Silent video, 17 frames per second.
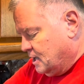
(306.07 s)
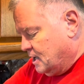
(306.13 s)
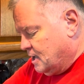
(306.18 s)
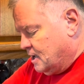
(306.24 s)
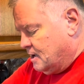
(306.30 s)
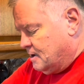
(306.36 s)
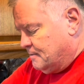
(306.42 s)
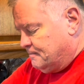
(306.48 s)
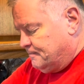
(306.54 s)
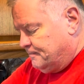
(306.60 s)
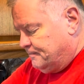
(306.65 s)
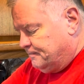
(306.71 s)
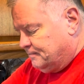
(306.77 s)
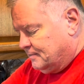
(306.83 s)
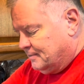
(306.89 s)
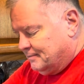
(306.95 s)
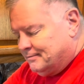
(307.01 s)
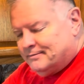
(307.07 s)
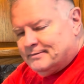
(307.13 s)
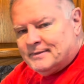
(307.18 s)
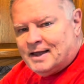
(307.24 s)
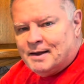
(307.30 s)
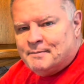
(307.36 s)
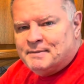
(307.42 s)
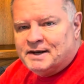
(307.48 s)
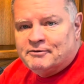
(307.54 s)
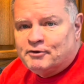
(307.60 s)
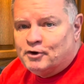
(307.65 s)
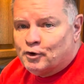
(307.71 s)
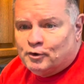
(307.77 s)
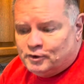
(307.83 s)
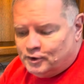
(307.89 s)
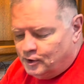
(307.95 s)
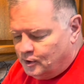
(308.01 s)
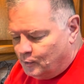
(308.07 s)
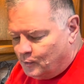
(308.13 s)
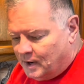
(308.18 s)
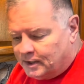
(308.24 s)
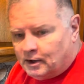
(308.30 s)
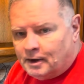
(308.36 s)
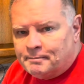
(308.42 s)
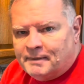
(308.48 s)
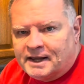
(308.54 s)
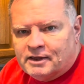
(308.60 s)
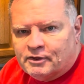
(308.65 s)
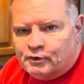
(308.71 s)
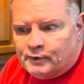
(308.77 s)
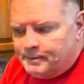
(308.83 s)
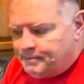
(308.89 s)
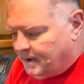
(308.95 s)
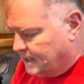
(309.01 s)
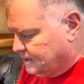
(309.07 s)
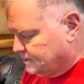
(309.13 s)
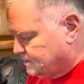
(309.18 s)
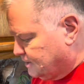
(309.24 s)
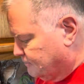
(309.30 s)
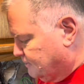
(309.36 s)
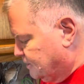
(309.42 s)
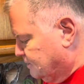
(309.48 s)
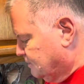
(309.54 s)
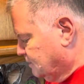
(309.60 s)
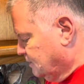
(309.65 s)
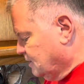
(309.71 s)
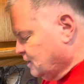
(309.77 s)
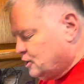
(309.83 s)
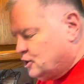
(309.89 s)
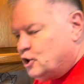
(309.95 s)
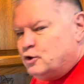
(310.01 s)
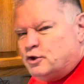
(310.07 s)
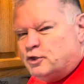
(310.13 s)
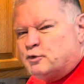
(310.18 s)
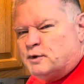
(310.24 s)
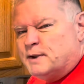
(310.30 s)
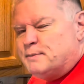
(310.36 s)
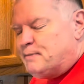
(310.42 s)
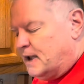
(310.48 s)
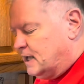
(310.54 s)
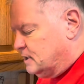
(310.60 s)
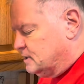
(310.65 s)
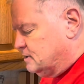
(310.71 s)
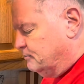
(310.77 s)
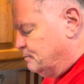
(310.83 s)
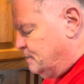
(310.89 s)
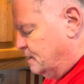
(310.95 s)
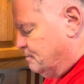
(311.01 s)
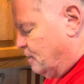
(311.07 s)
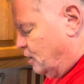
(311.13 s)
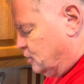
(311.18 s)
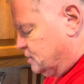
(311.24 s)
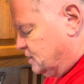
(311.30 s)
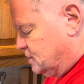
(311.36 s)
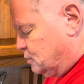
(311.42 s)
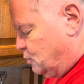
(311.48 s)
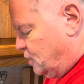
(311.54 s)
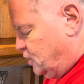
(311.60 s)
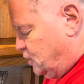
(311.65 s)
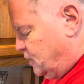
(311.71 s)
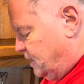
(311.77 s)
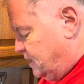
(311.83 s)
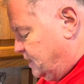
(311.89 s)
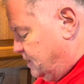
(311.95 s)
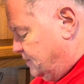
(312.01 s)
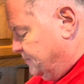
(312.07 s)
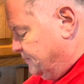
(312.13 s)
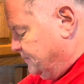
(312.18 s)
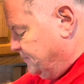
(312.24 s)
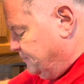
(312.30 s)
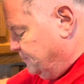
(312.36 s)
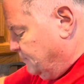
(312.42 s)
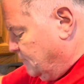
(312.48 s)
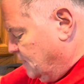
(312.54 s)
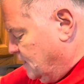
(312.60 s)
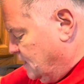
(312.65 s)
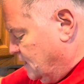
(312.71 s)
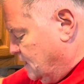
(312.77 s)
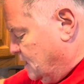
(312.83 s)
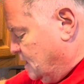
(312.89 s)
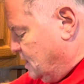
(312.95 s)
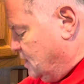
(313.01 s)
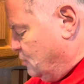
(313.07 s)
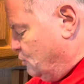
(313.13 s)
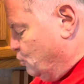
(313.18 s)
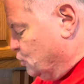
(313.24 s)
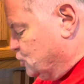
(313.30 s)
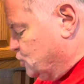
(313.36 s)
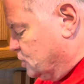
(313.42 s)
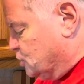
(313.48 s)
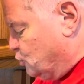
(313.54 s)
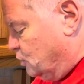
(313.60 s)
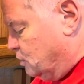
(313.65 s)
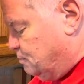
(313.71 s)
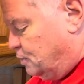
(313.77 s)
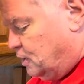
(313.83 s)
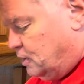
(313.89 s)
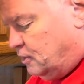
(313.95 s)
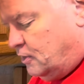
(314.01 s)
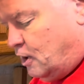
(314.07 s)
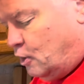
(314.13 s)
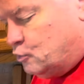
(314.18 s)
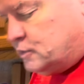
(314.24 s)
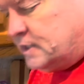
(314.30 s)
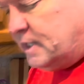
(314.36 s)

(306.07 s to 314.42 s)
um, I mean, if you're gonna do it, why not make three pounds of it? Two to three pounds of meatballs is what you need. We're just gonna put those